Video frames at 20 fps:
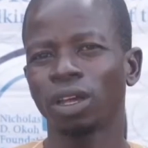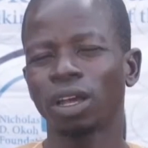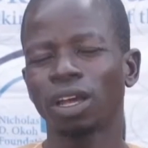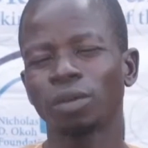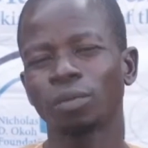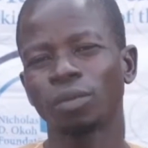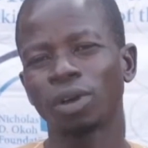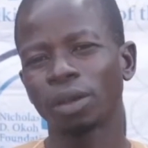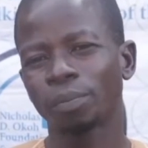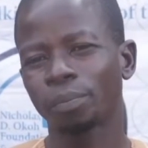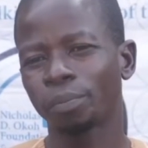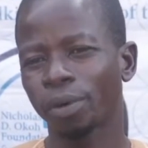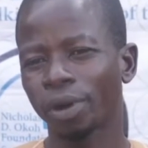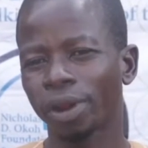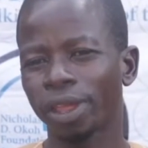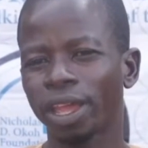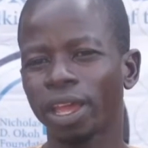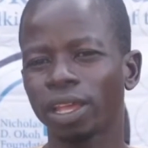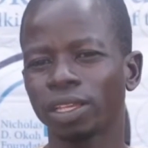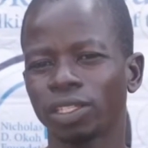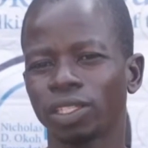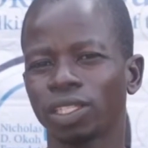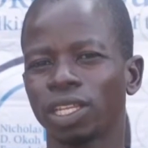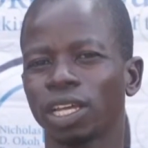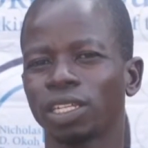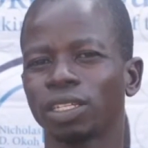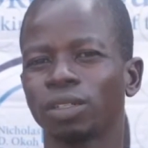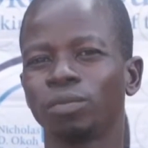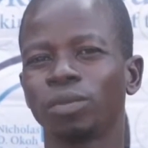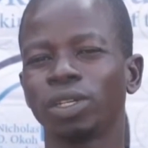And my prayer
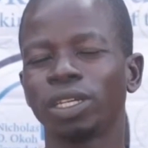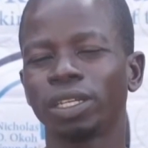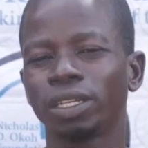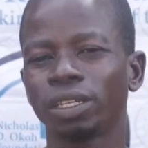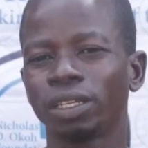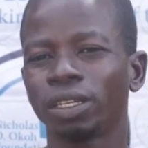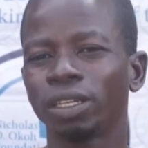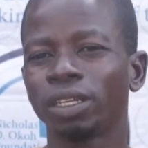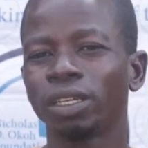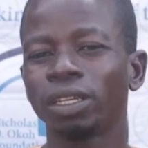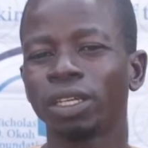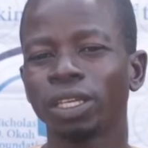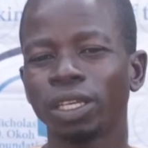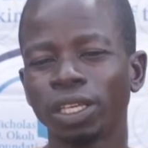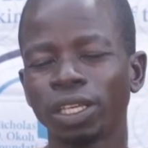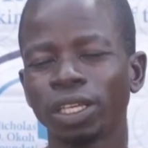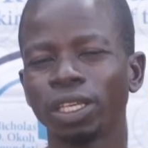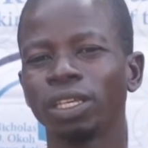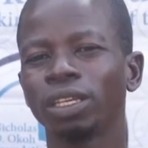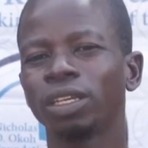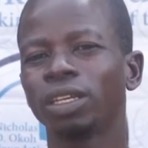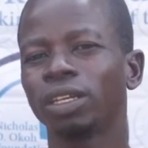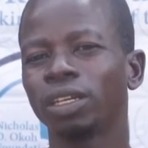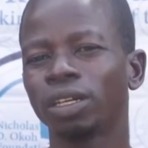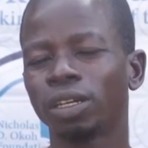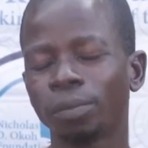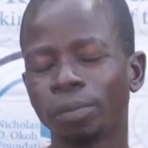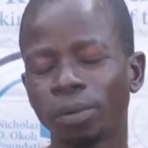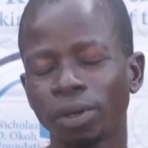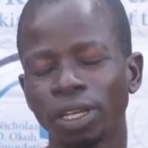is that may he
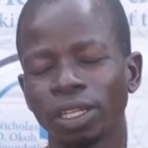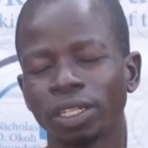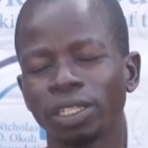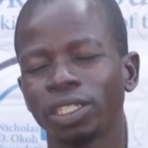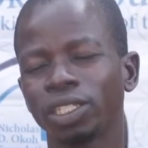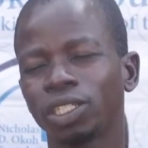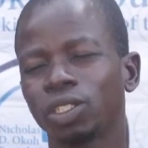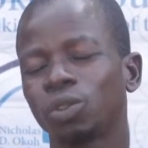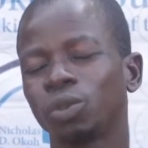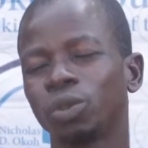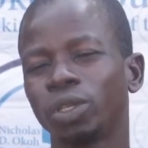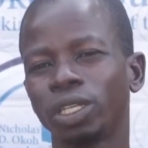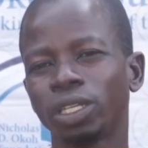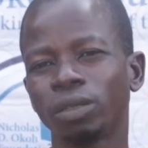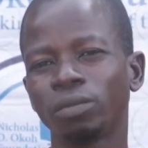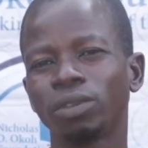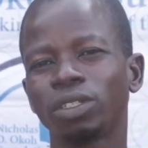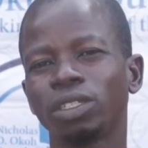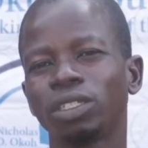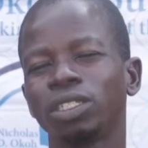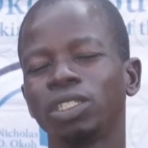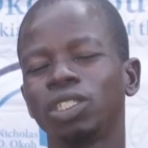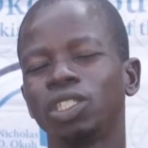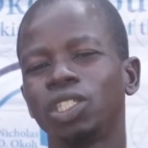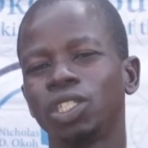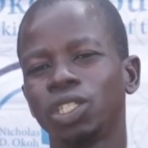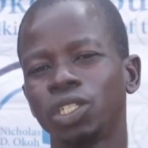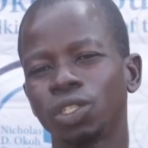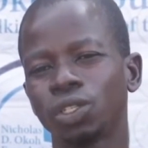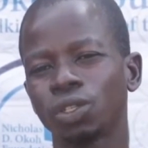replenish to him
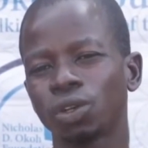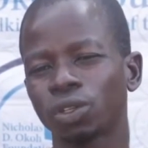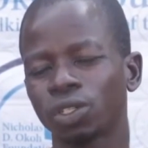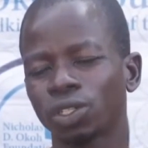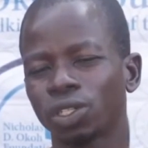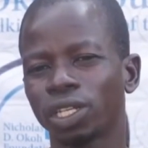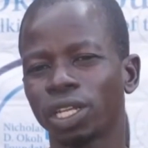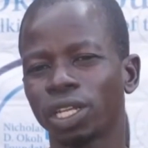in Jesus'